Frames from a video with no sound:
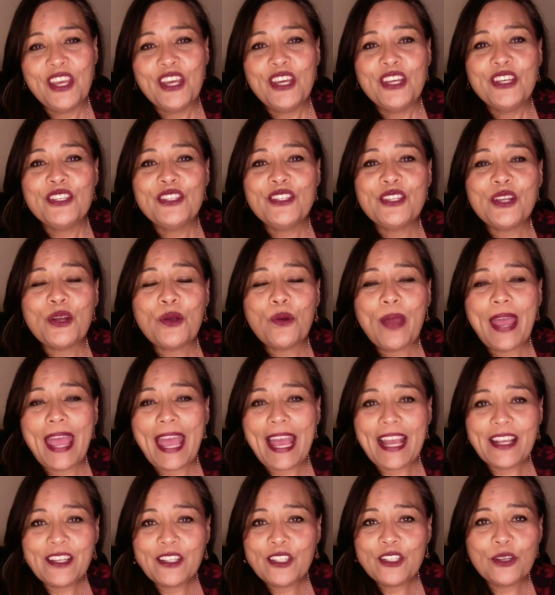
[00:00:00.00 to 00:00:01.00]
So
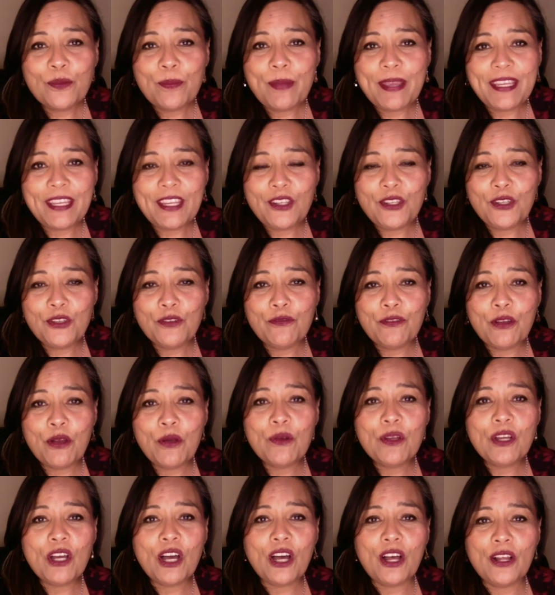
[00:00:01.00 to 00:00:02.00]
as you're making your phone
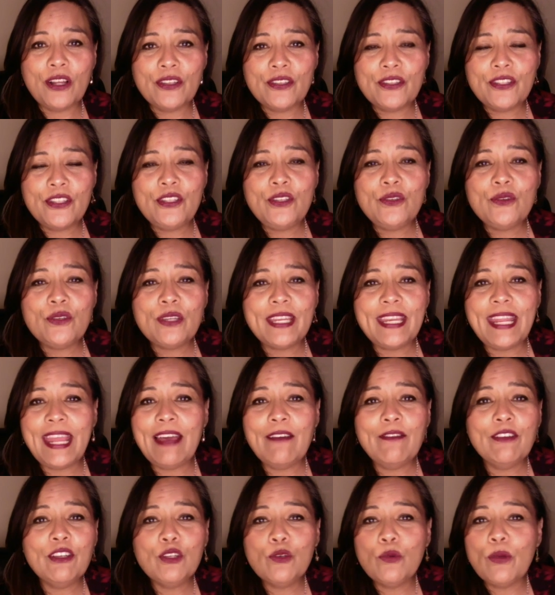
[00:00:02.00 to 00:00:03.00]
calls, you can
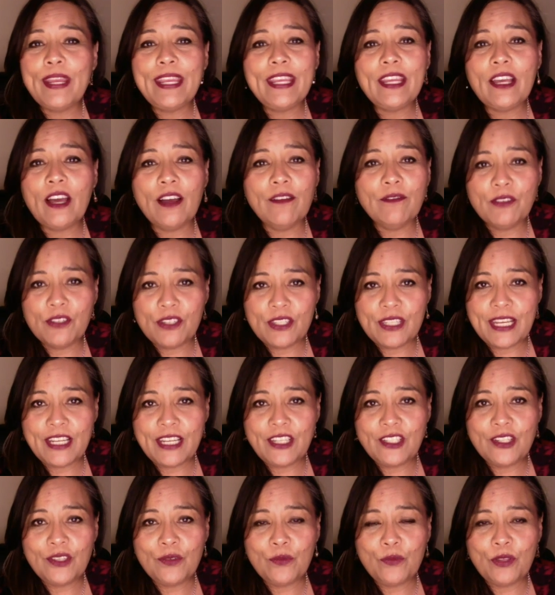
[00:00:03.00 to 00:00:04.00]
have a great
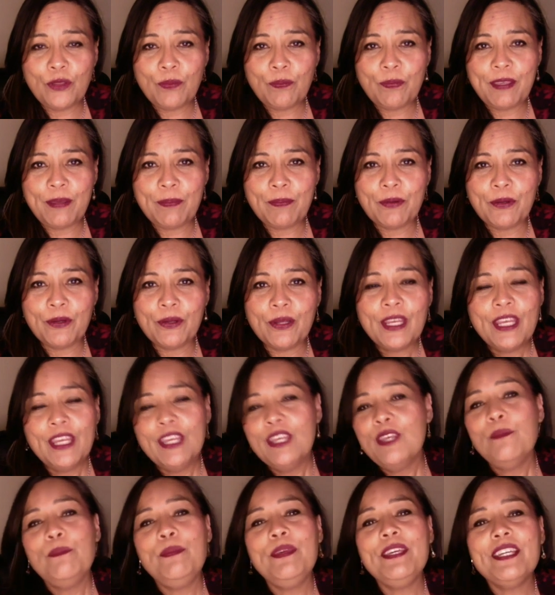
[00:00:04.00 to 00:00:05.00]
conversation with people
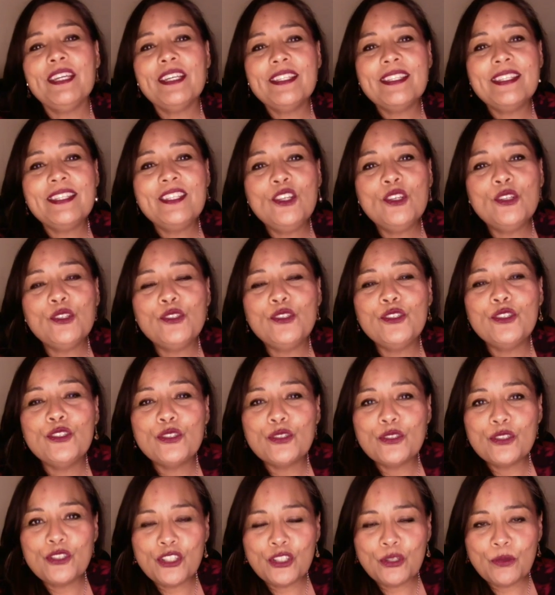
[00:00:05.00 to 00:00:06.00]
because you're
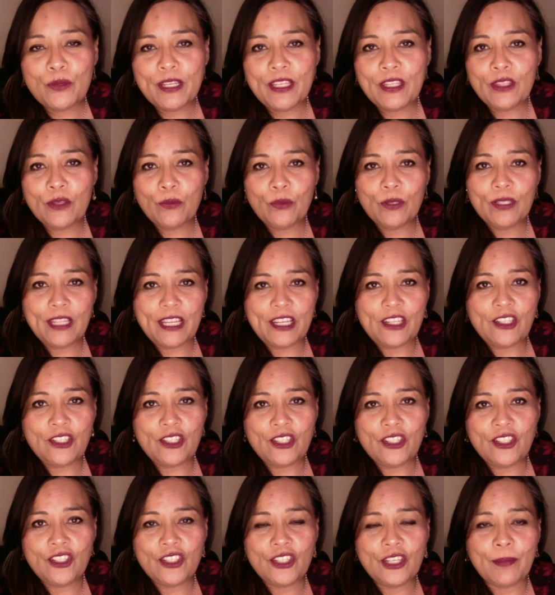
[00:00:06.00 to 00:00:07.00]
nurturing the
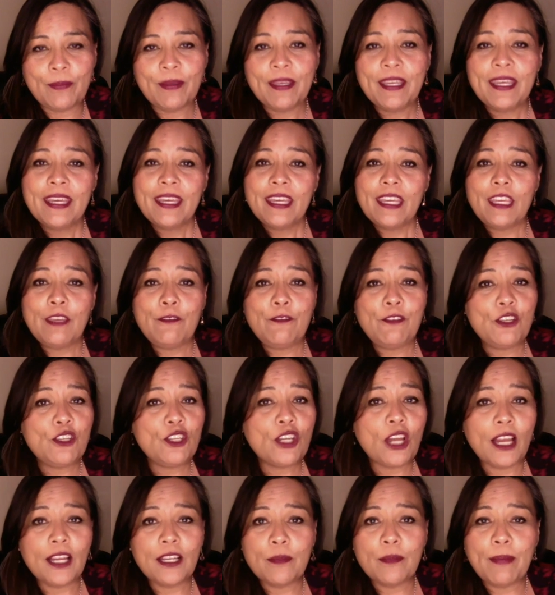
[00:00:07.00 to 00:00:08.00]
relationship. If you
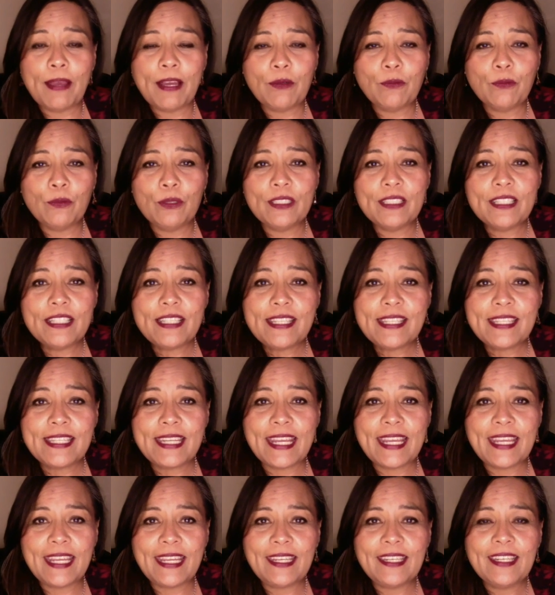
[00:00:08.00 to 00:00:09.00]
talk about real
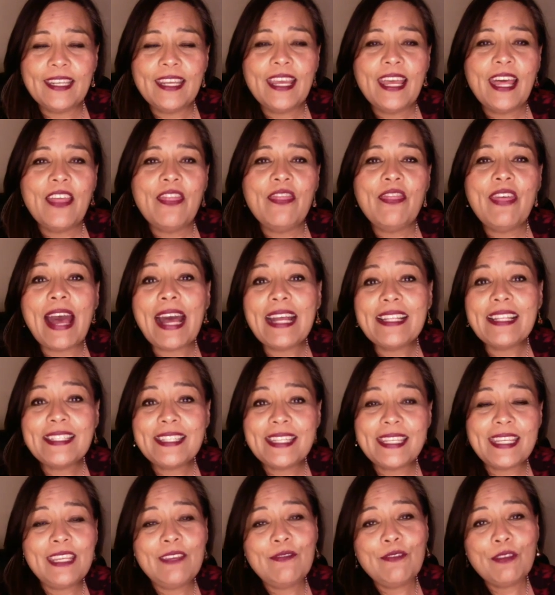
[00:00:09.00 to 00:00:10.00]
estate, that's
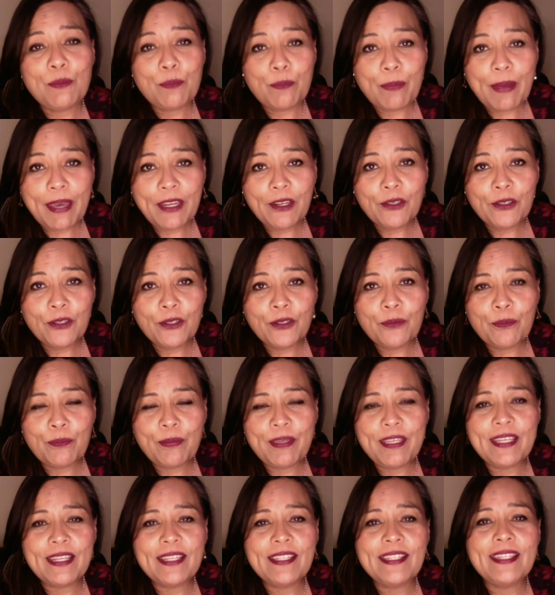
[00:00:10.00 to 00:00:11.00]
even better,
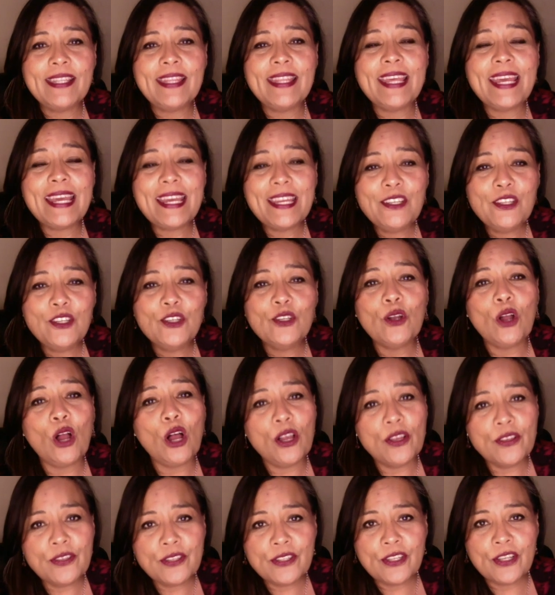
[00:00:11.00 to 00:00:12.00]
because then you're
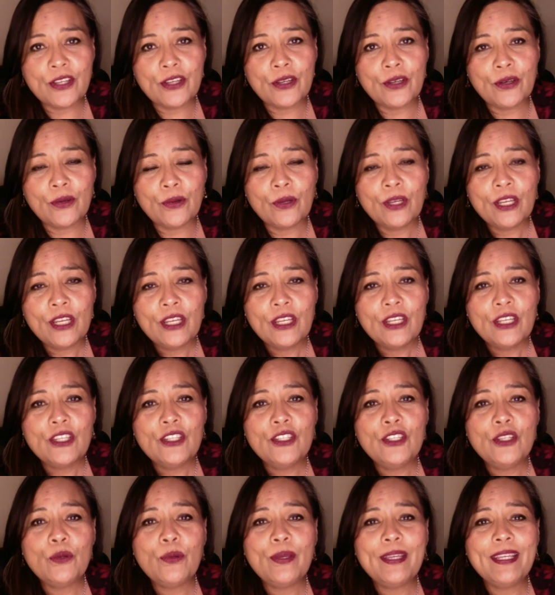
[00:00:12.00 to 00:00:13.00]
also
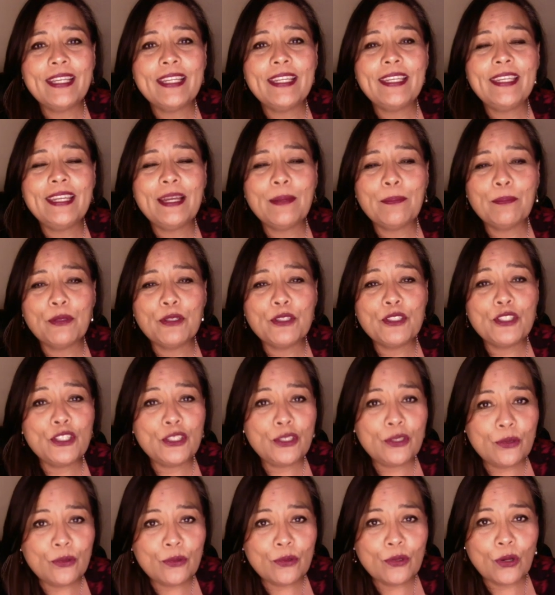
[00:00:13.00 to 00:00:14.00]
doing a number
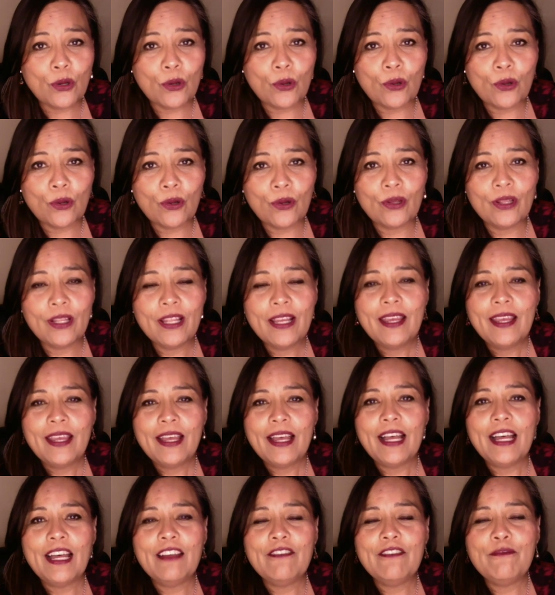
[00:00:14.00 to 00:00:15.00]
two goal
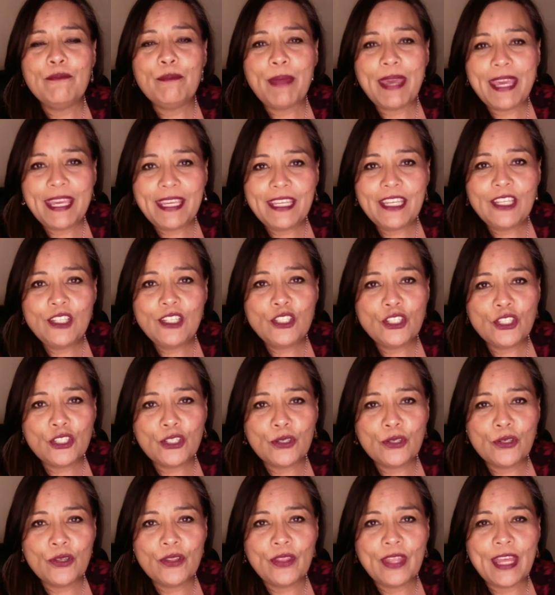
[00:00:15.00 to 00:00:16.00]
of making
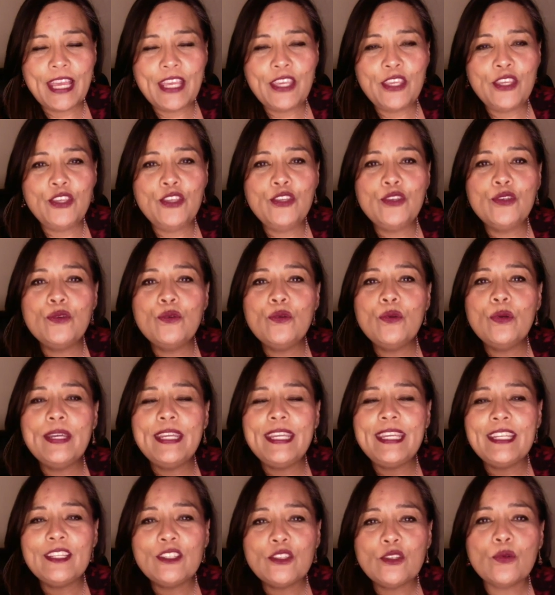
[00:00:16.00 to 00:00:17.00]
sure that you
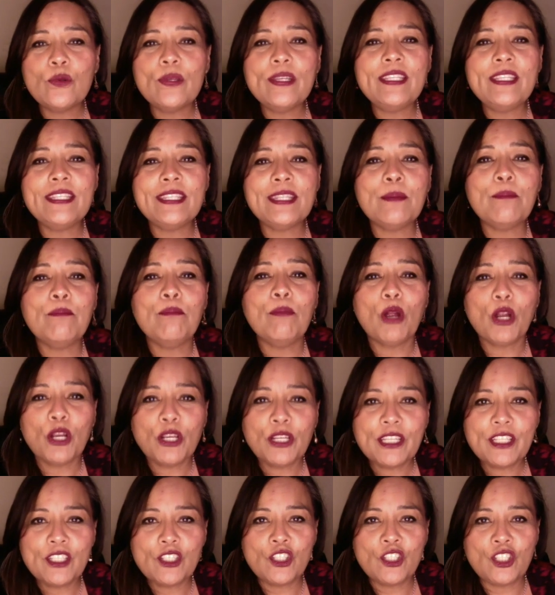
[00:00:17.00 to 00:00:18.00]
increase the
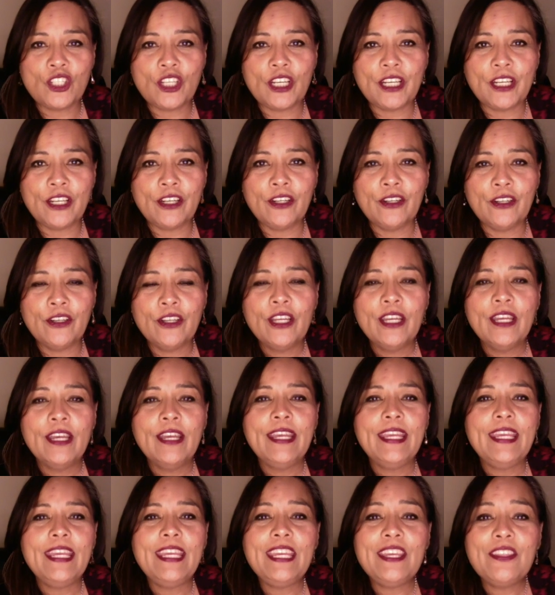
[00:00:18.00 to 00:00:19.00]
market share
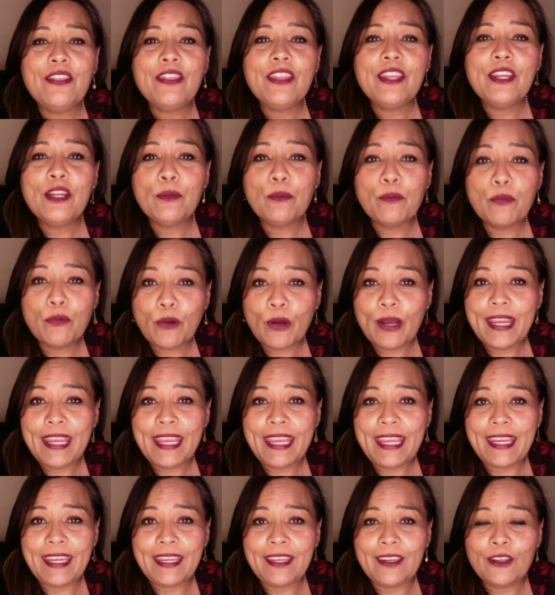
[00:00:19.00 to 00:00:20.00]
in their
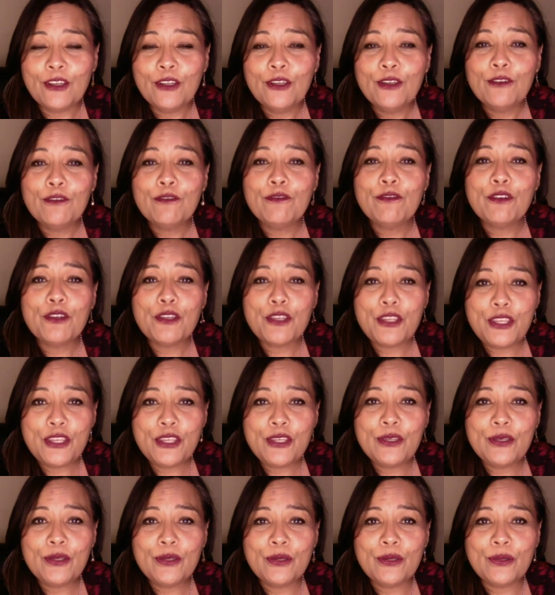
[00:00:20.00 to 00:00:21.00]
brain for
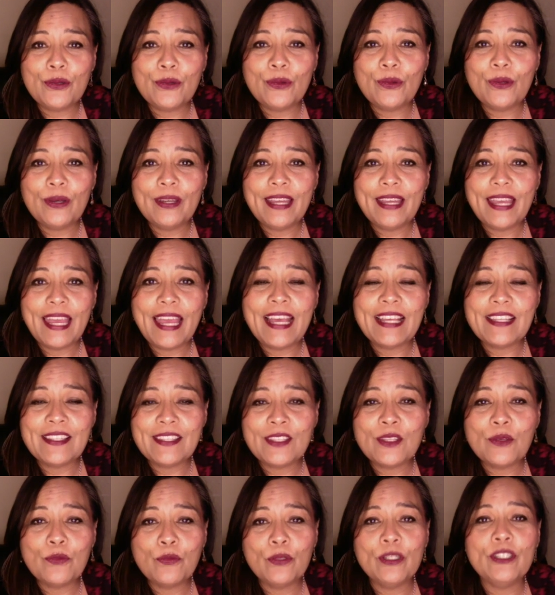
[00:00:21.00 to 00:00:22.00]
you as
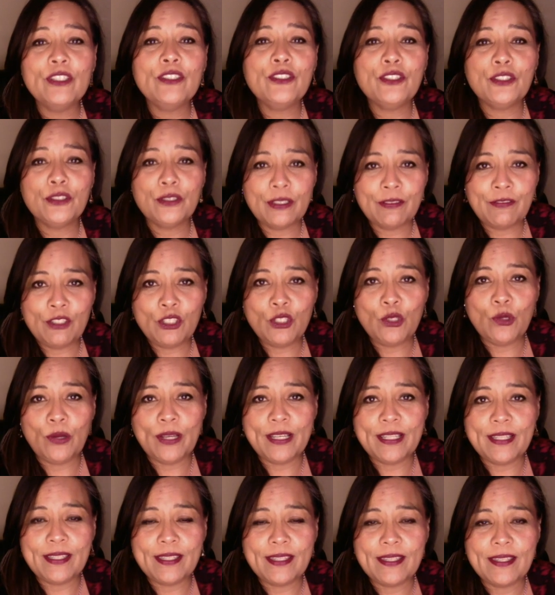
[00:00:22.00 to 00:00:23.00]
the realtor of
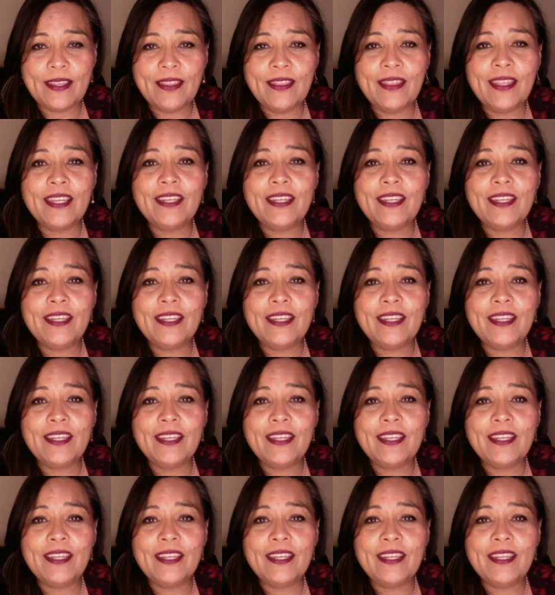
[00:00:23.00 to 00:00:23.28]
choice, the